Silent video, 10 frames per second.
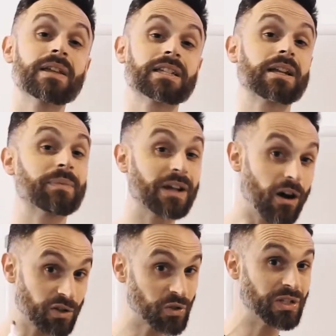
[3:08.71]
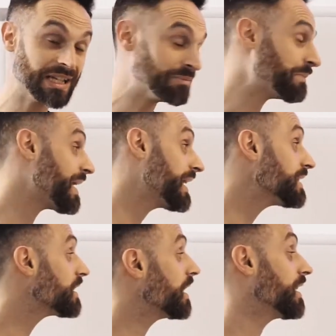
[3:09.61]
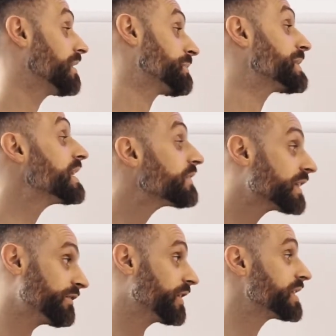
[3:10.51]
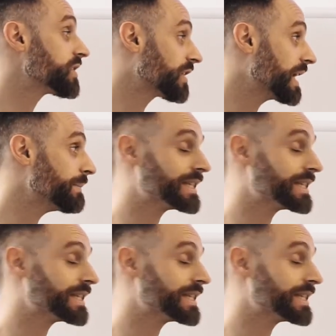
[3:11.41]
Something also to keep in mind, specifically for Instagram,